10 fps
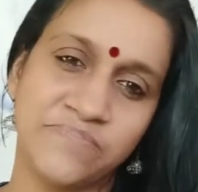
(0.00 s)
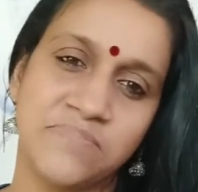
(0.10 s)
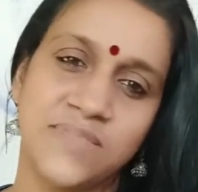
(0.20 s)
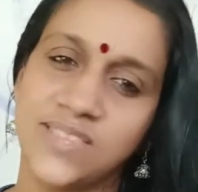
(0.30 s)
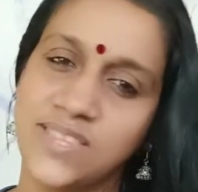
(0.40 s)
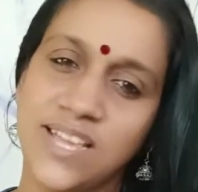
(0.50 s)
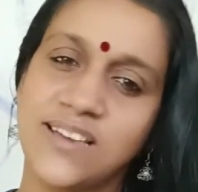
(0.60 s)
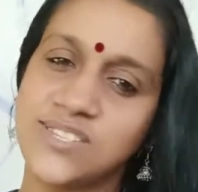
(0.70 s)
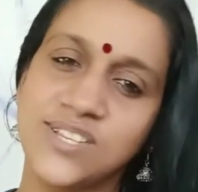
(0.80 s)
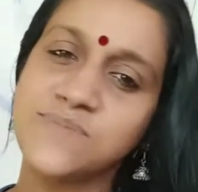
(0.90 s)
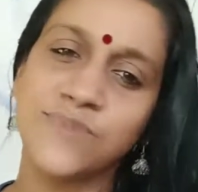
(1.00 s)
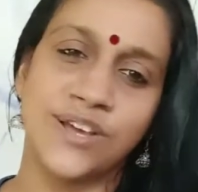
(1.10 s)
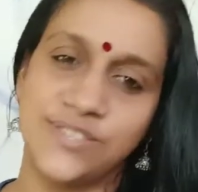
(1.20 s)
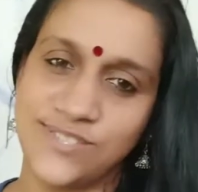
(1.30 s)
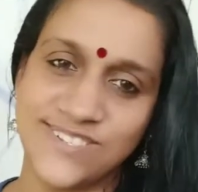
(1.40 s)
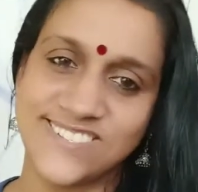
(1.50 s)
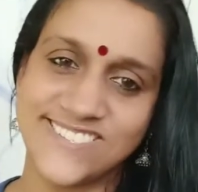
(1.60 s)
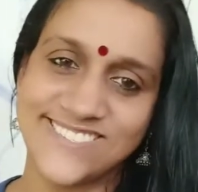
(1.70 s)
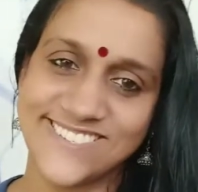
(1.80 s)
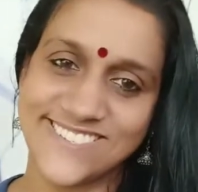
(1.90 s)
they are just brothers and
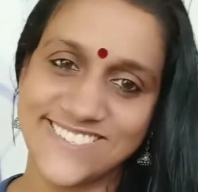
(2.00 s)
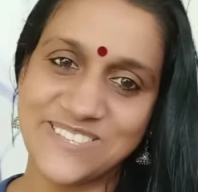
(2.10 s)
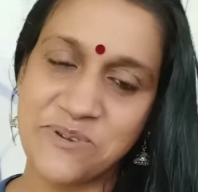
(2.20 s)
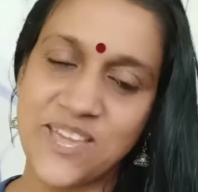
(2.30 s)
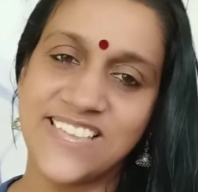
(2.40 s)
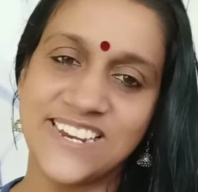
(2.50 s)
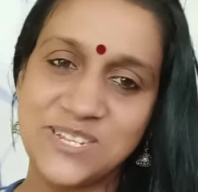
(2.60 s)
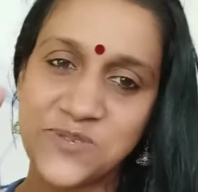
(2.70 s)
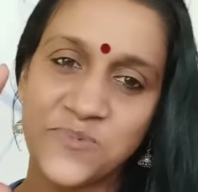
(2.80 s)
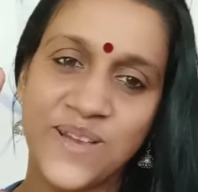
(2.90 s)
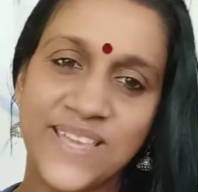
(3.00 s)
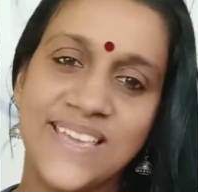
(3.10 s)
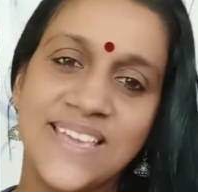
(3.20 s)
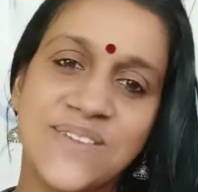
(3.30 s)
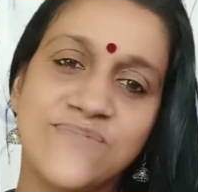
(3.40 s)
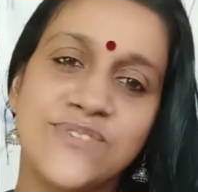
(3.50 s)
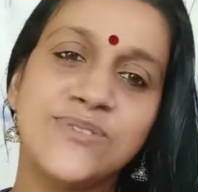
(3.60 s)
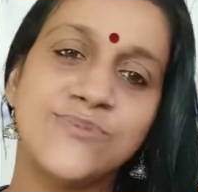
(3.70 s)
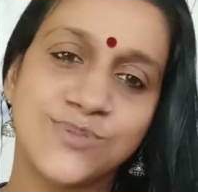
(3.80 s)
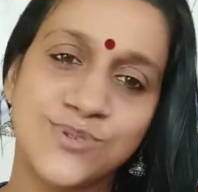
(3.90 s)
sisters. Okay, that is why we
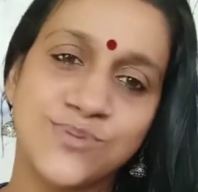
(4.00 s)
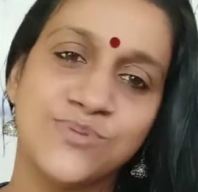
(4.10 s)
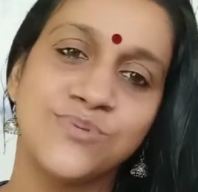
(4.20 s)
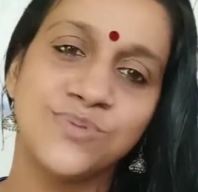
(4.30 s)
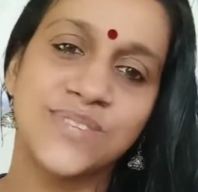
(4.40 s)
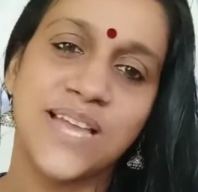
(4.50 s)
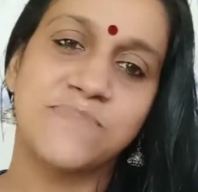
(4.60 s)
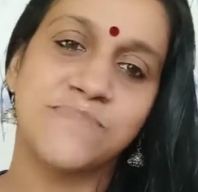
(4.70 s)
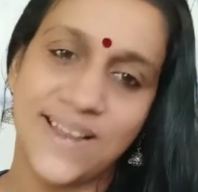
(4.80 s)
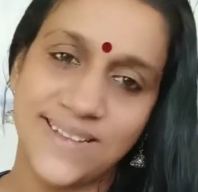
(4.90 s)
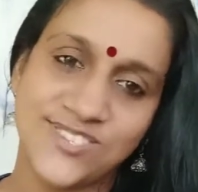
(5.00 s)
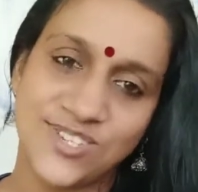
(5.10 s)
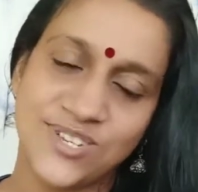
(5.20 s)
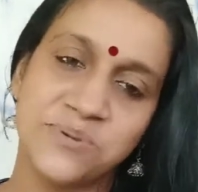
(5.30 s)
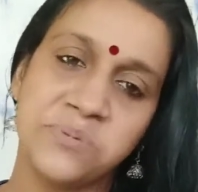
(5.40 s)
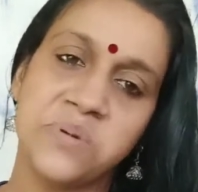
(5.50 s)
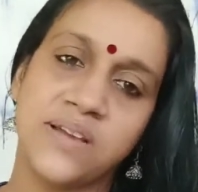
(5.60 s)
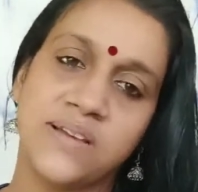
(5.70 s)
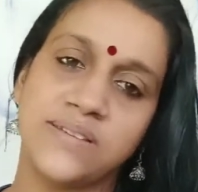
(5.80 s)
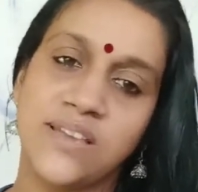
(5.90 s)
used to do that pledge
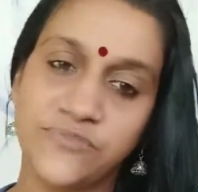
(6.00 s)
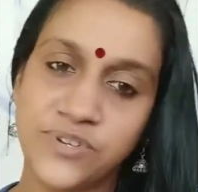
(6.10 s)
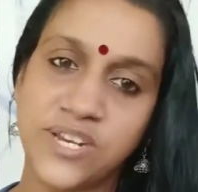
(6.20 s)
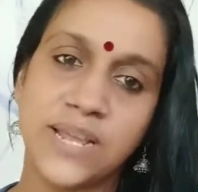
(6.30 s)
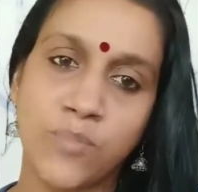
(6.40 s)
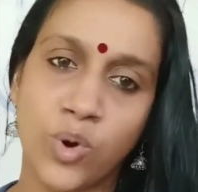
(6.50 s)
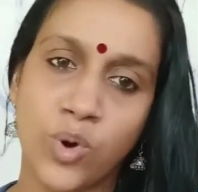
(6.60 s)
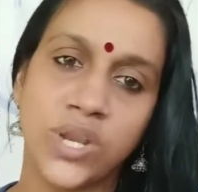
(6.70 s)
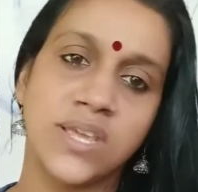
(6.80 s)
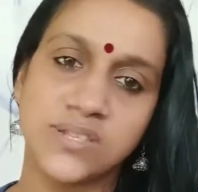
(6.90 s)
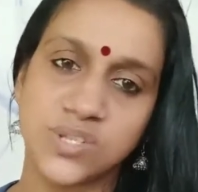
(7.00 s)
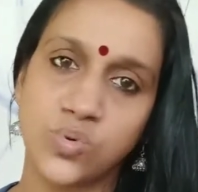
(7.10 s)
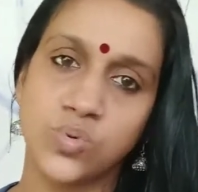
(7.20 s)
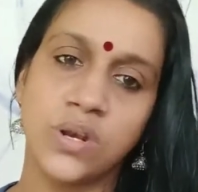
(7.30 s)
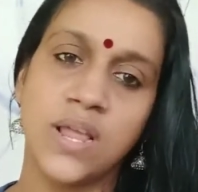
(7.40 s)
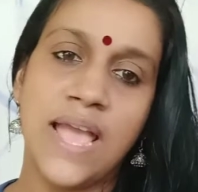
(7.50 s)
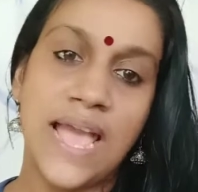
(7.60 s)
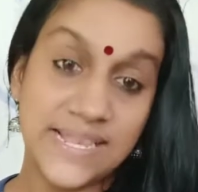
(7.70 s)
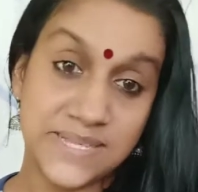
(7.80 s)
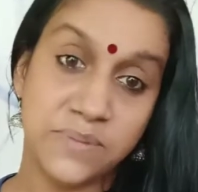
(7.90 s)
every day morning in school
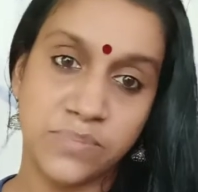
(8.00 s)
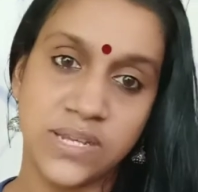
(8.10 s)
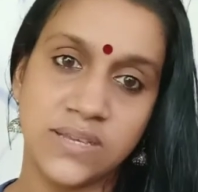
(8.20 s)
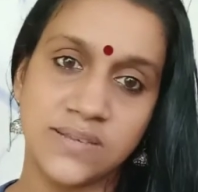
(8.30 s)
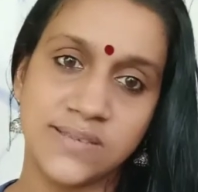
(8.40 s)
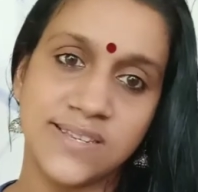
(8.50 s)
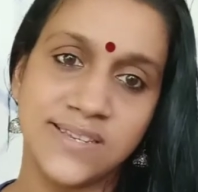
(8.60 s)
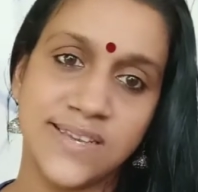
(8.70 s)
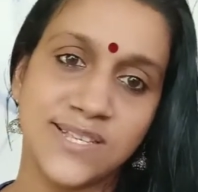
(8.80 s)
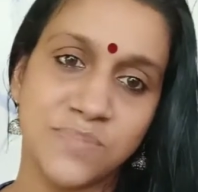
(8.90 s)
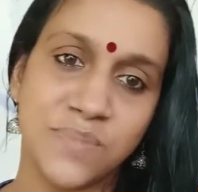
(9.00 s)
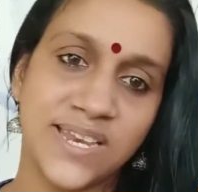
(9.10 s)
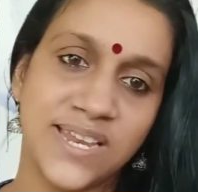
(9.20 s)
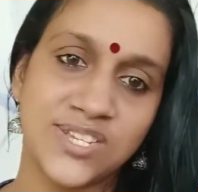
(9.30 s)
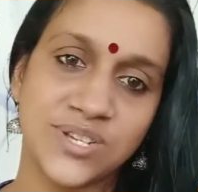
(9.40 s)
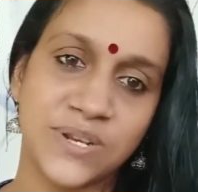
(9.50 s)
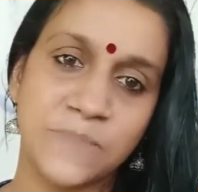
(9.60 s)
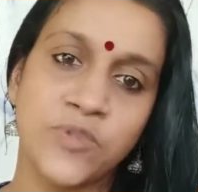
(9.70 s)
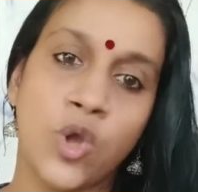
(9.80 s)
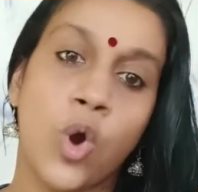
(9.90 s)
assemblies. India is my nation,
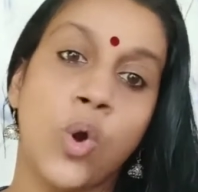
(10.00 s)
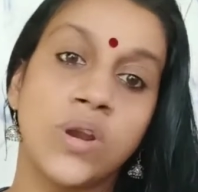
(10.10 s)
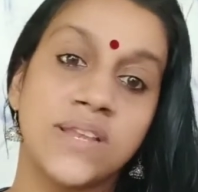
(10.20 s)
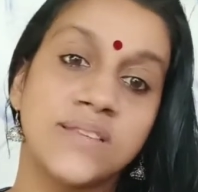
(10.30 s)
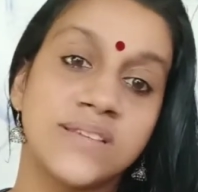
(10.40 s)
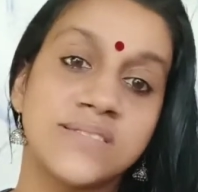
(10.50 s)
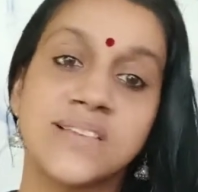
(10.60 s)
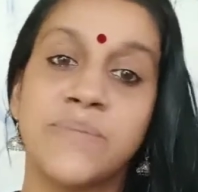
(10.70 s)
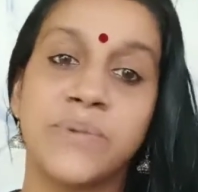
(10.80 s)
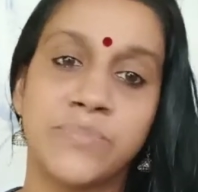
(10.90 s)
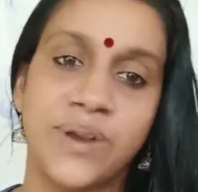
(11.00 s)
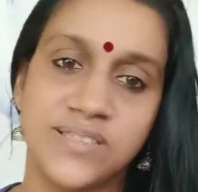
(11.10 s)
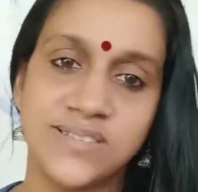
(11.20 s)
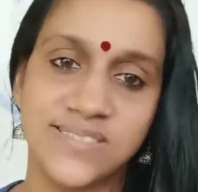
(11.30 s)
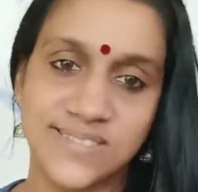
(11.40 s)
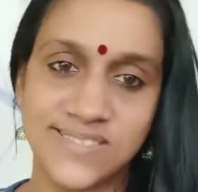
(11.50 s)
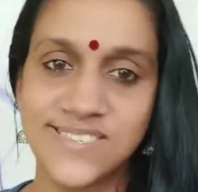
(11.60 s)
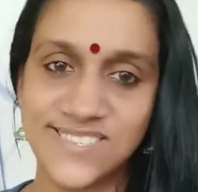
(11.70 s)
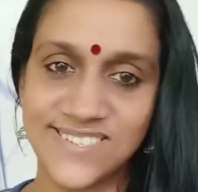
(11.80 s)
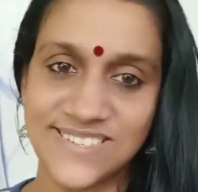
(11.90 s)
all Indians are my brothers and
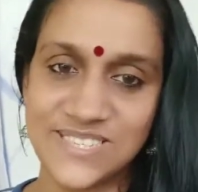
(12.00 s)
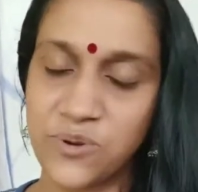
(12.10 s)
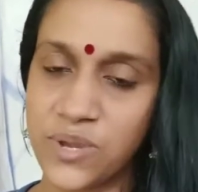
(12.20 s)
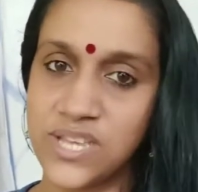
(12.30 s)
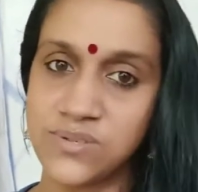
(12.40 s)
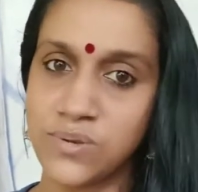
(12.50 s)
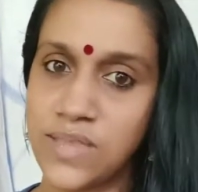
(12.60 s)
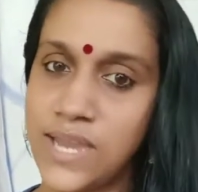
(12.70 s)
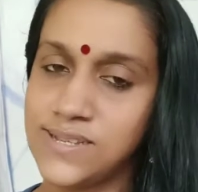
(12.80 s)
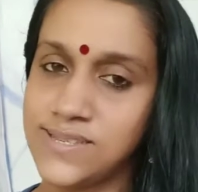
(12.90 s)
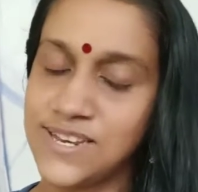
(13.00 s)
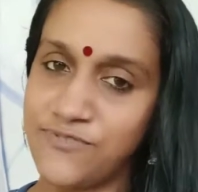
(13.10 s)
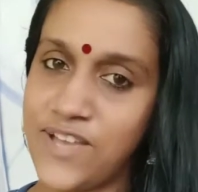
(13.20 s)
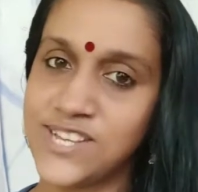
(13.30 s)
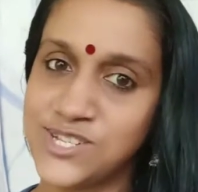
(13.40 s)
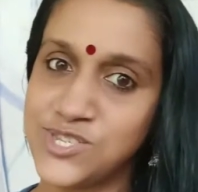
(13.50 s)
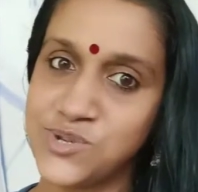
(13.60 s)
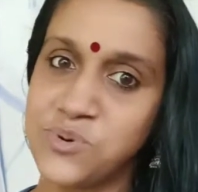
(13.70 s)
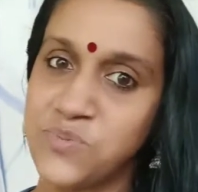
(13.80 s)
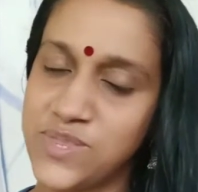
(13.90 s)
sisters. Okay, so that is in fact in
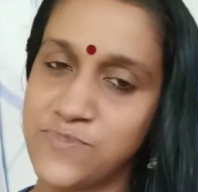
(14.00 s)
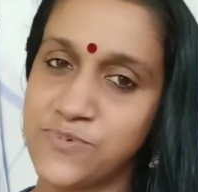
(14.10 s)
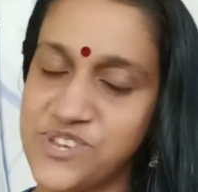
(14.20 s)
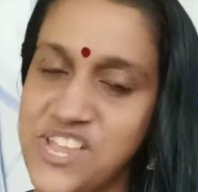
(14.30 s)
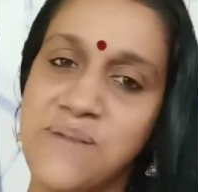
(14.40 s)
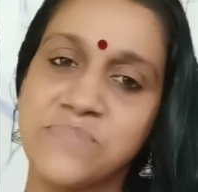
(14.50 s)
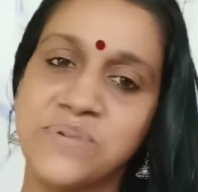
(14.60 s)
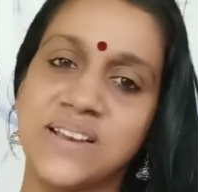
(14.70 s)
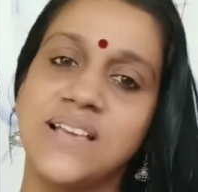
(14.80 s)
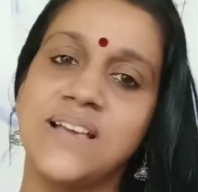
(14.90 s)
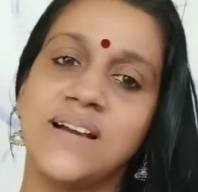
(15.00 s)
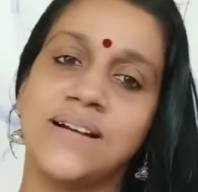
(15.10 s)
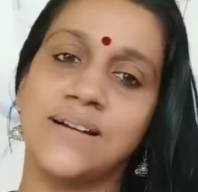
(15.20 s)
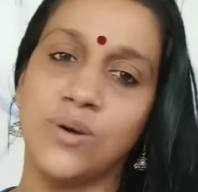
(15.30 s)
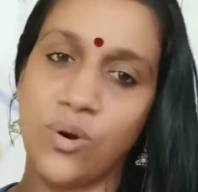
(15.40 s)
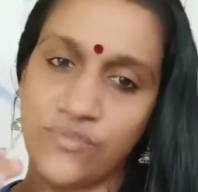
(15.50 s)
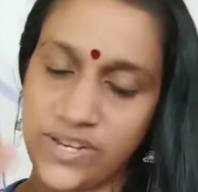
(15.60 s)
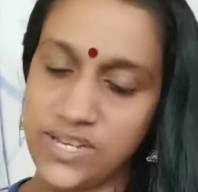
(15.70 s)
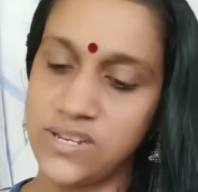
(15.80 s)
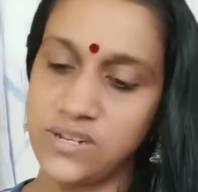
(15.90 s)
tune with the preamble of
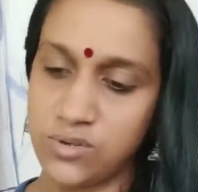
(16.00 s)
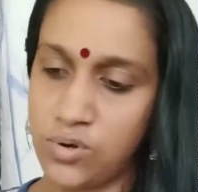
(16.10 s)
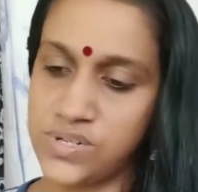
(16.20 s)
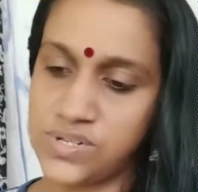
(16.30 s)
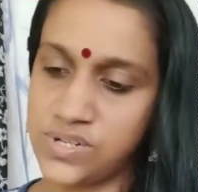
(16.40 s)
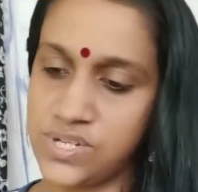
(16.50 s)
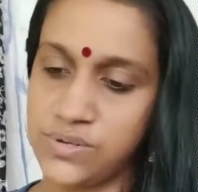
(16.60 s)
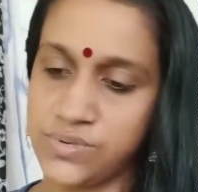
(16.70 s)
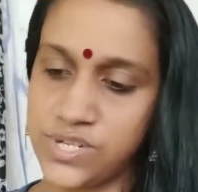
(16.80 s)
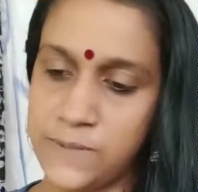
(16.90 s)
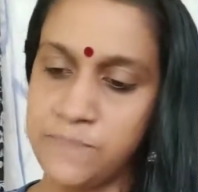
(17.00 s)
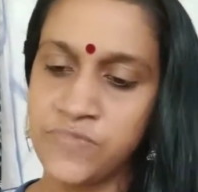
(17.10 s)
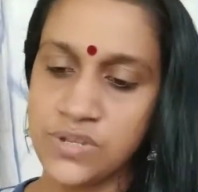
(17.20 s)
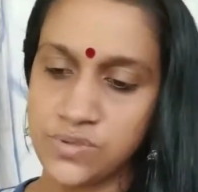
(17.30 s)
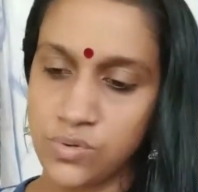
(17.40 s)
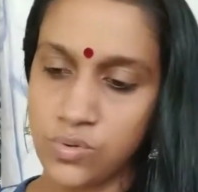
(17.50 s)
Indian constitution. So